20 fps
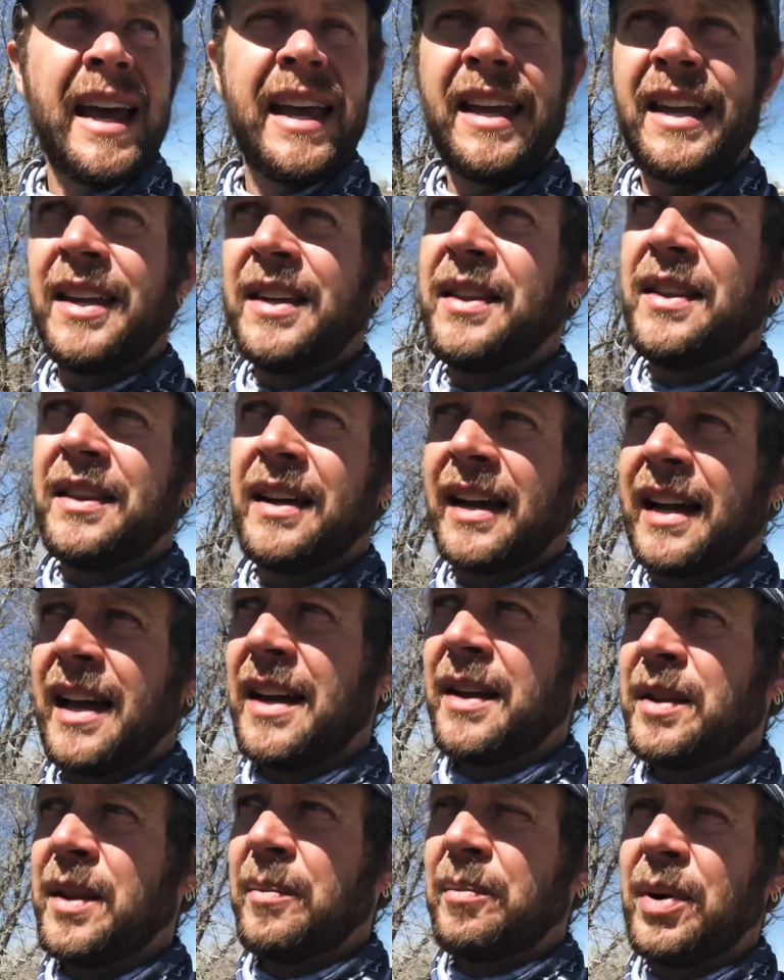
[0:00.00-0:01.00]

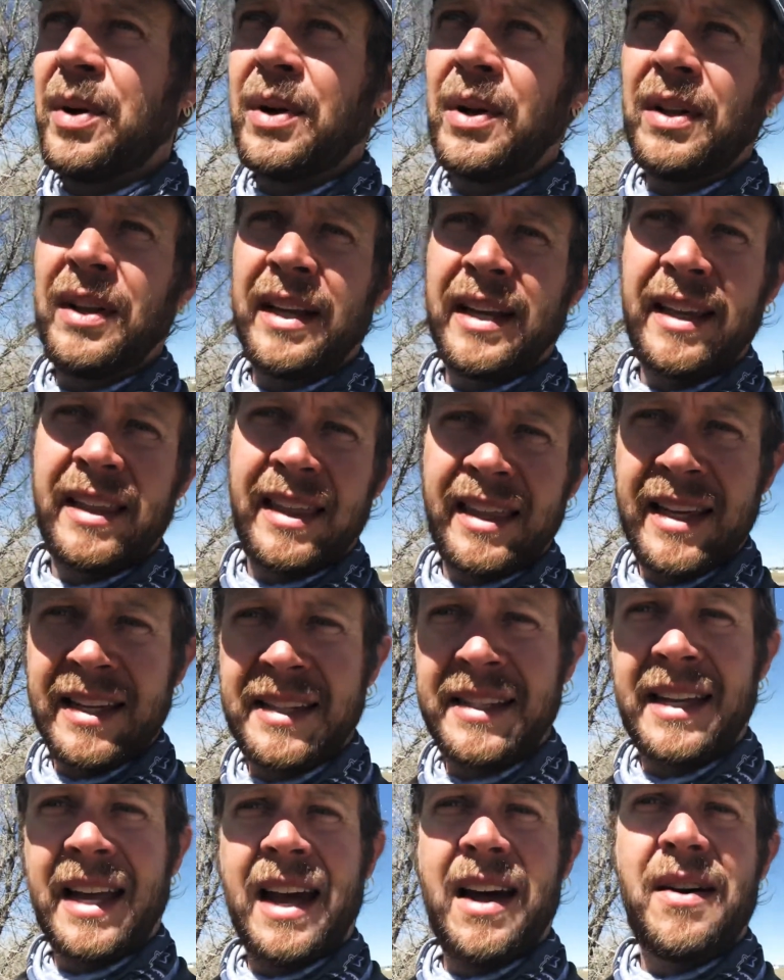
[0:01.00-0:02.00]
the pulling
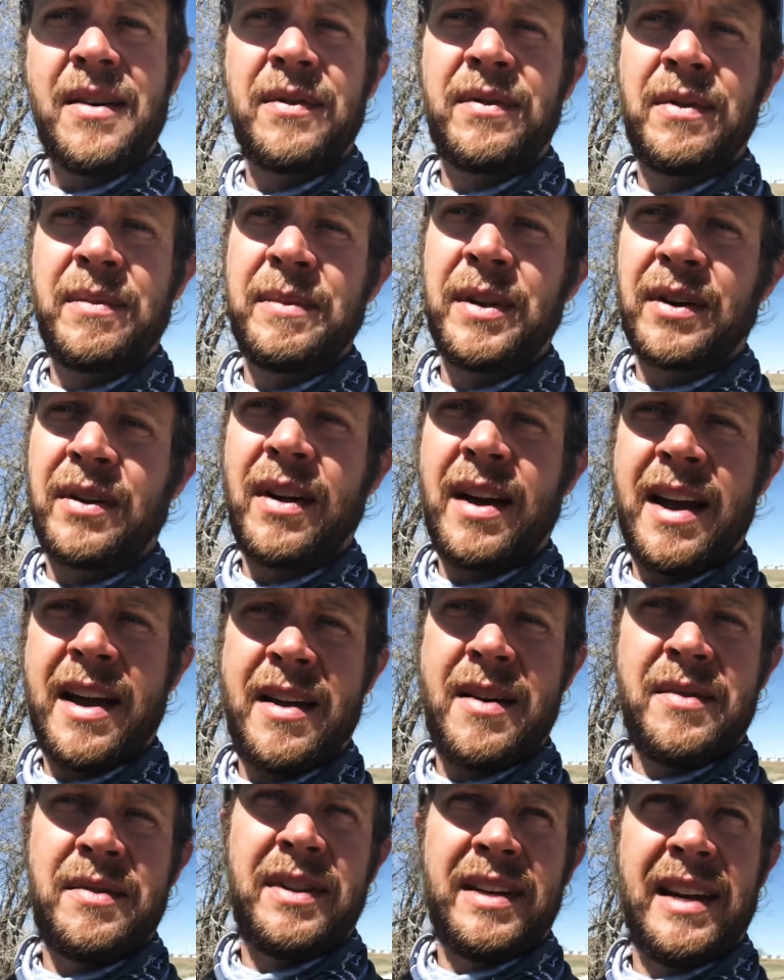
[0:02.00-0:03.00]
things out from the
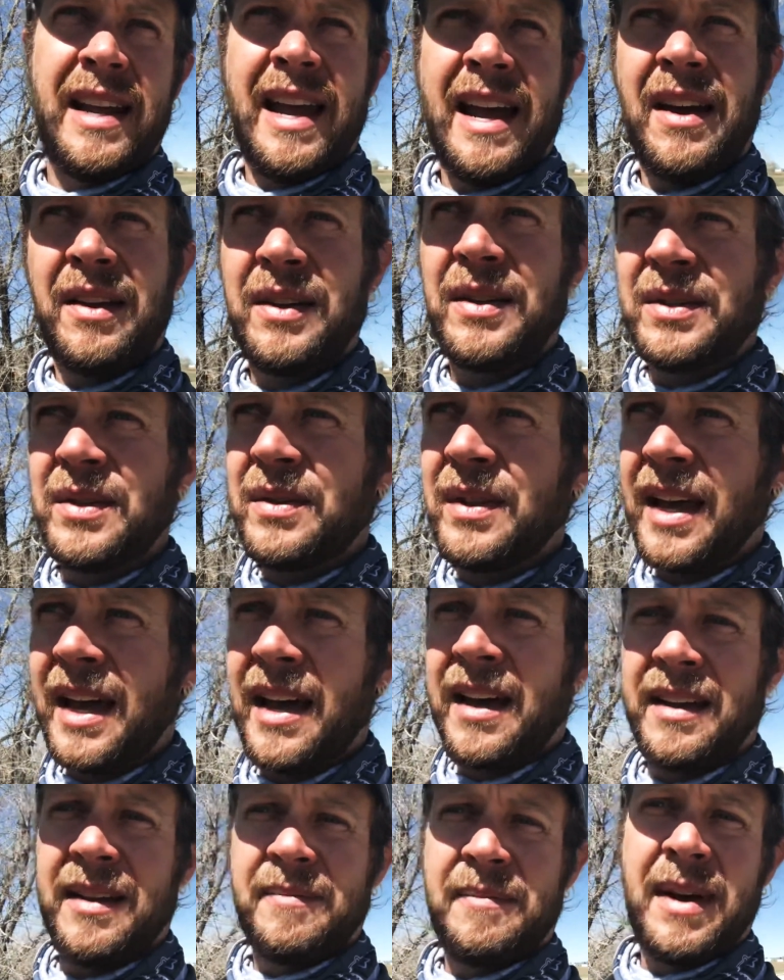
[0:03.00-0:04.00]
ground and how to do
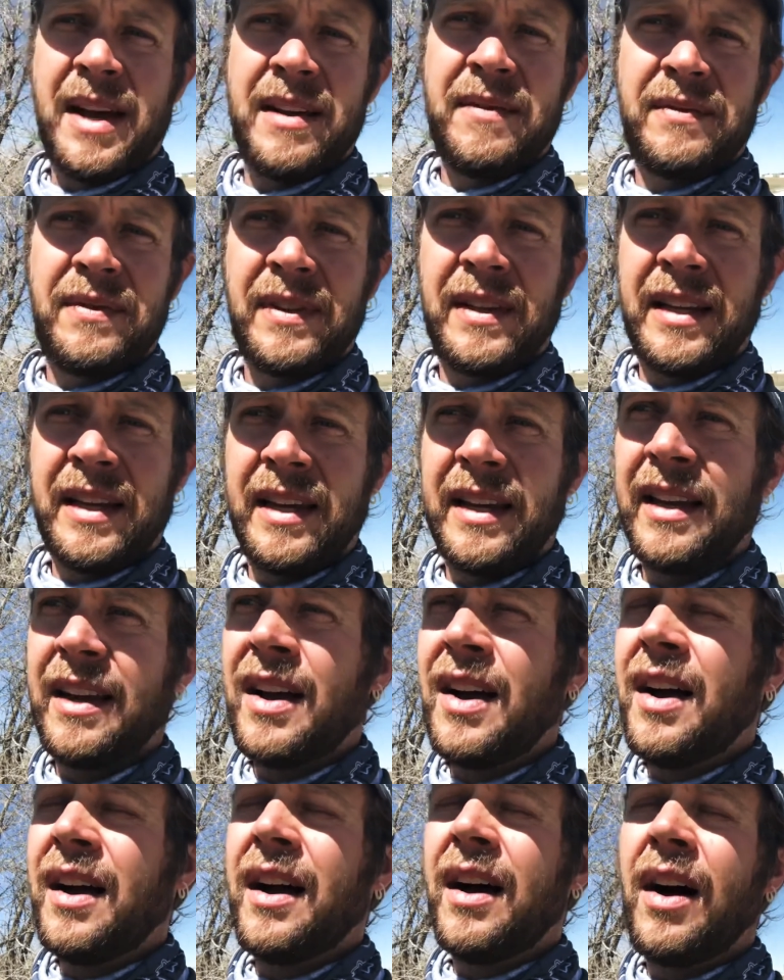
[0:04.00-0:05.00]
that mindfully,
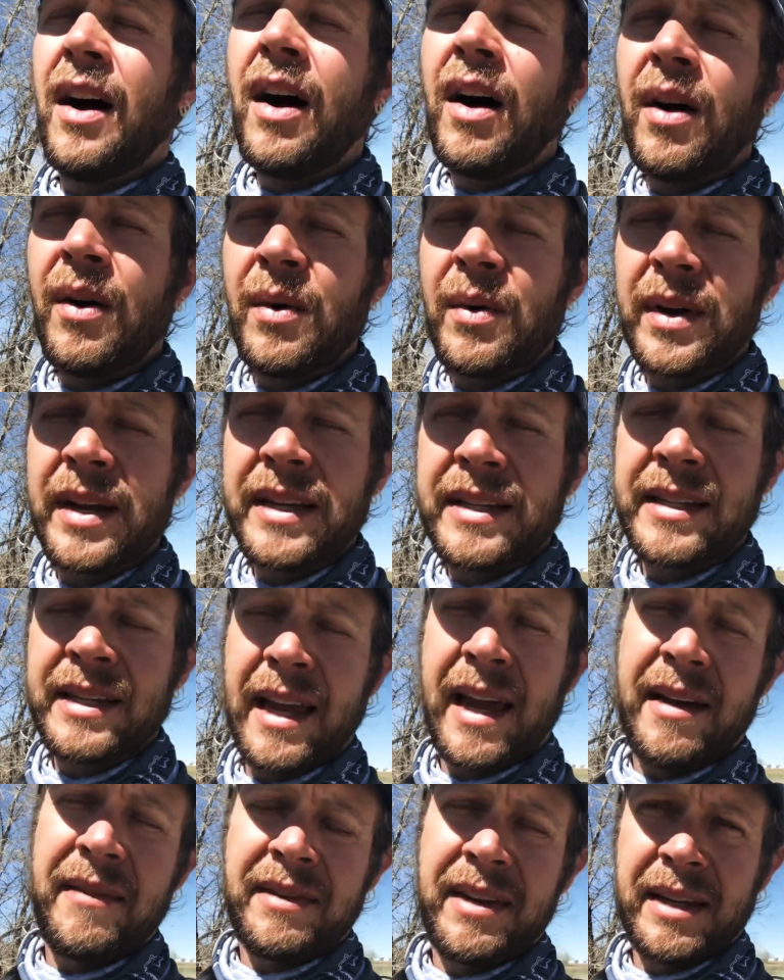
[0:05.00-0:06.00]
always
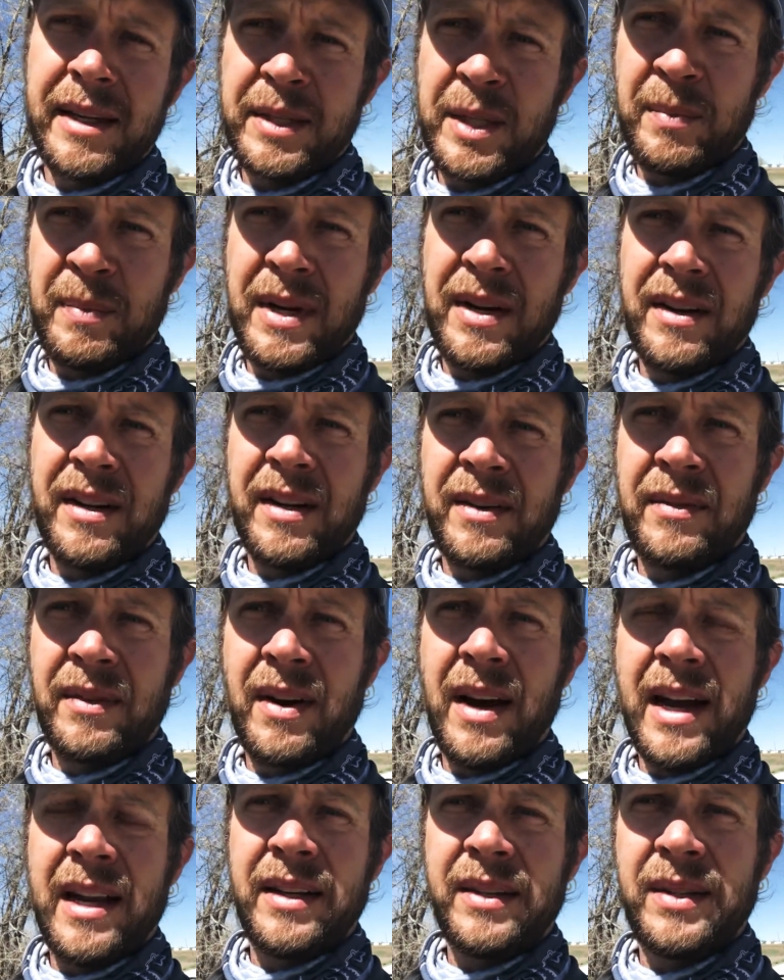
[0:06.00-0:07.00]
having a spirit of
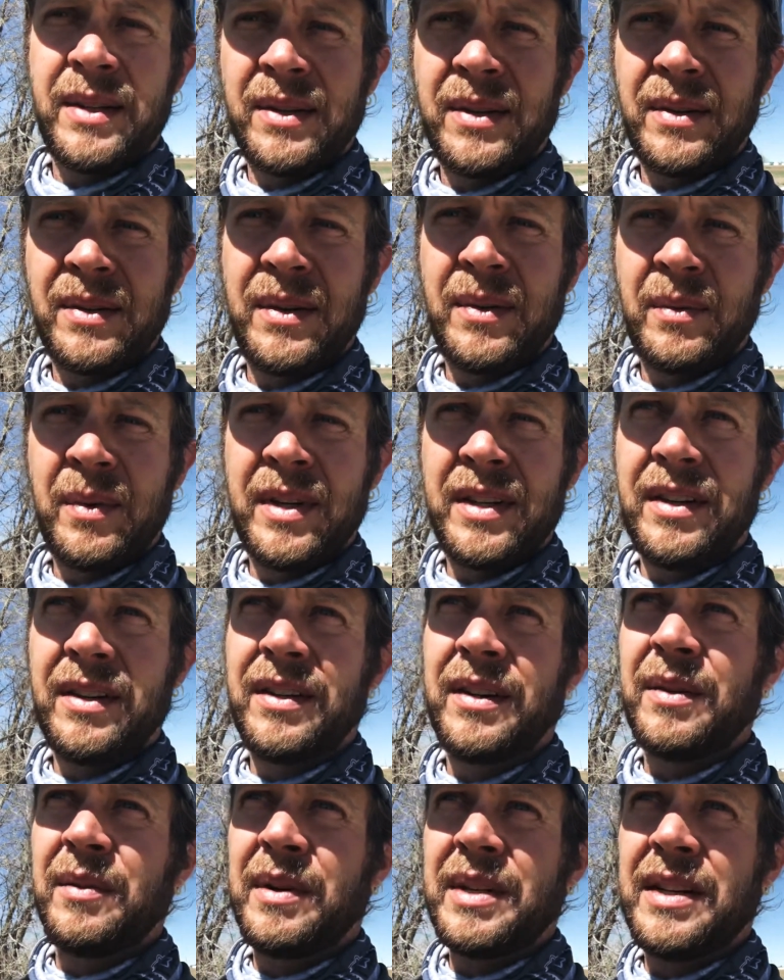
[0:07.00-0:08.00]
gratitude when
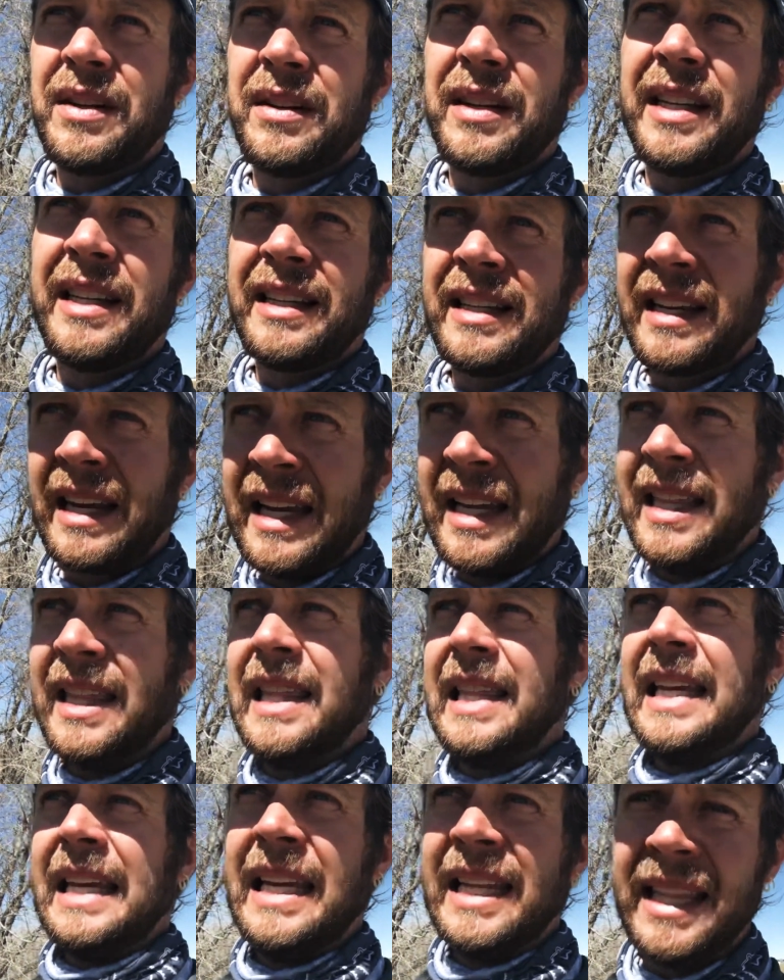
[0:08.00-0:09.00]
you're
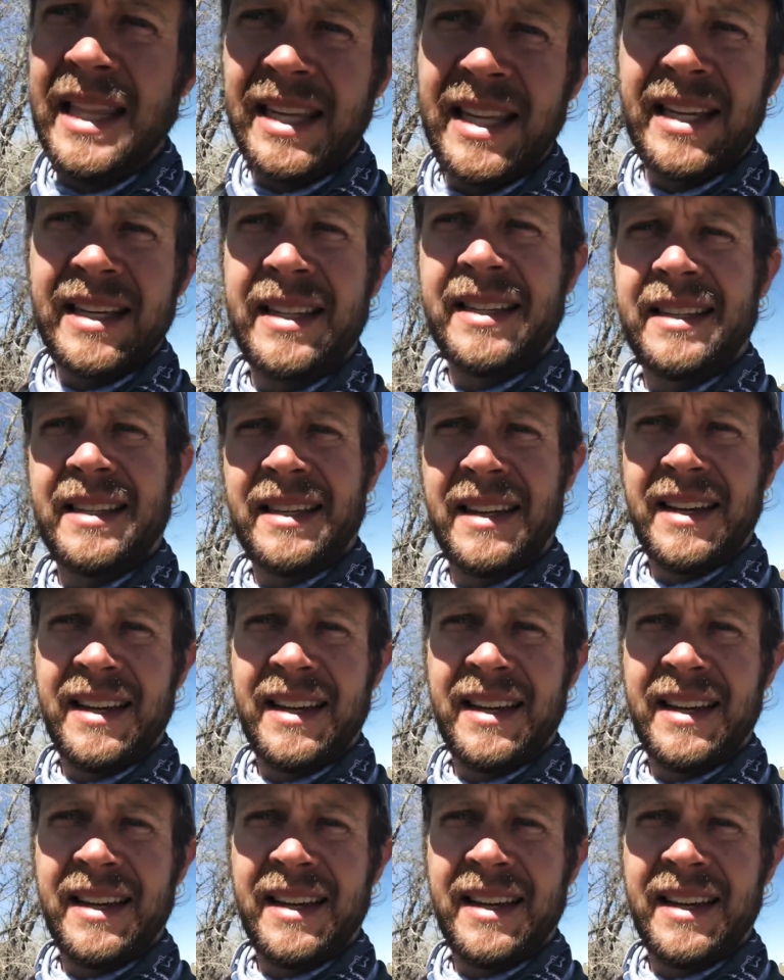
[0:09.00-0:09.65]
in this